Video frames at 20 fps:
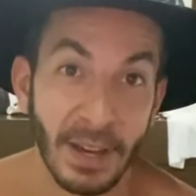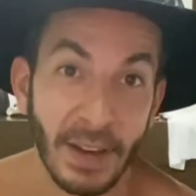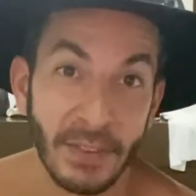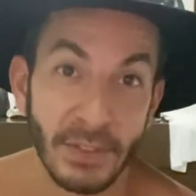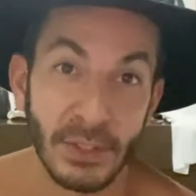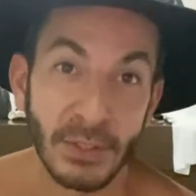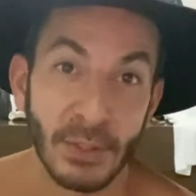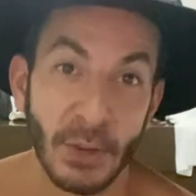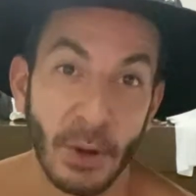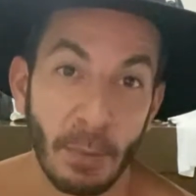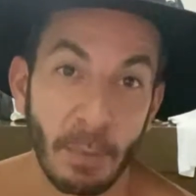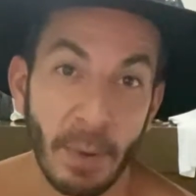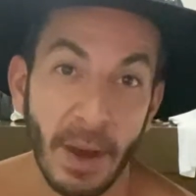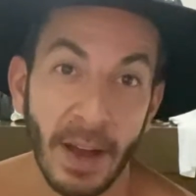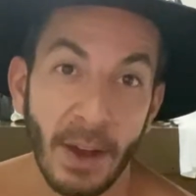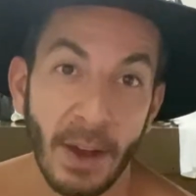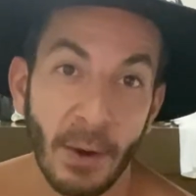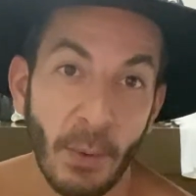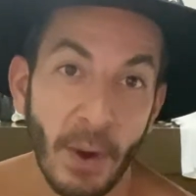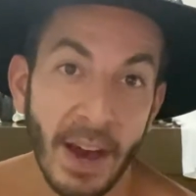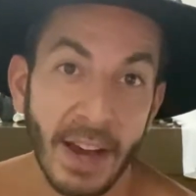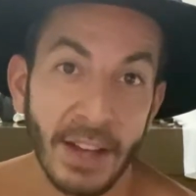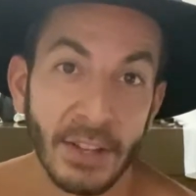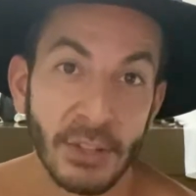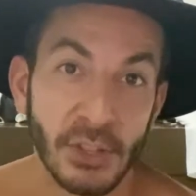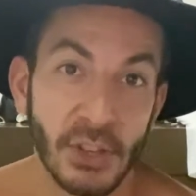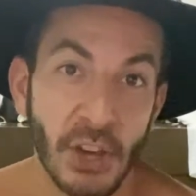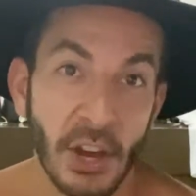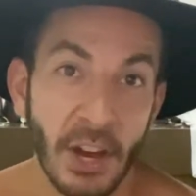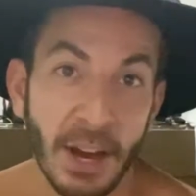I've just got my Hawaiian
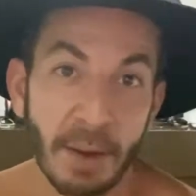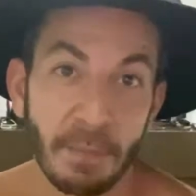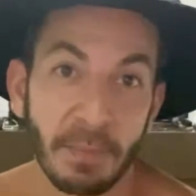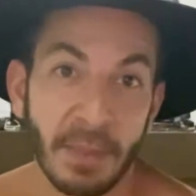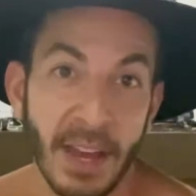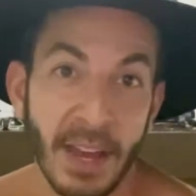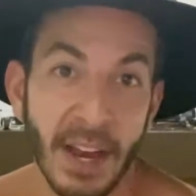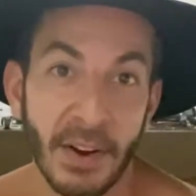shirt up there